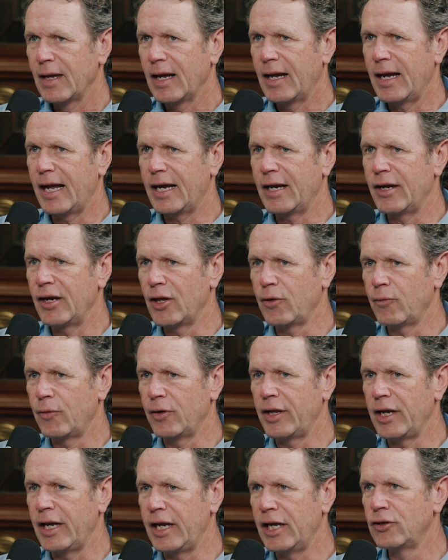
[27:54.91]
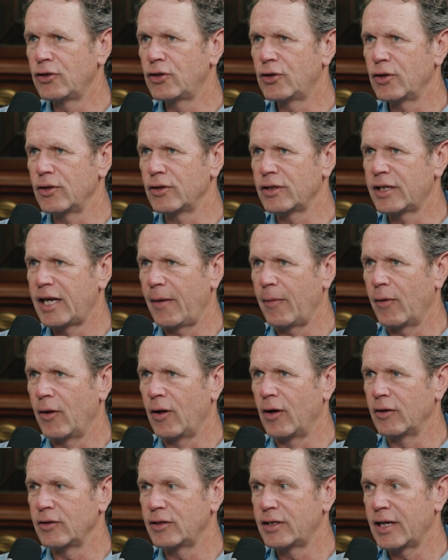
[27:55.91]
I had another one. The insurance came
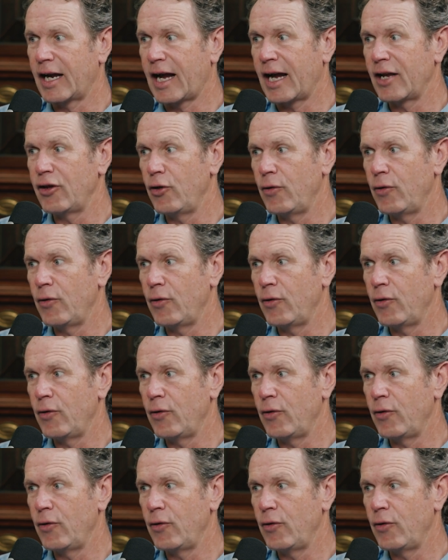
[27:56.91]
along and said,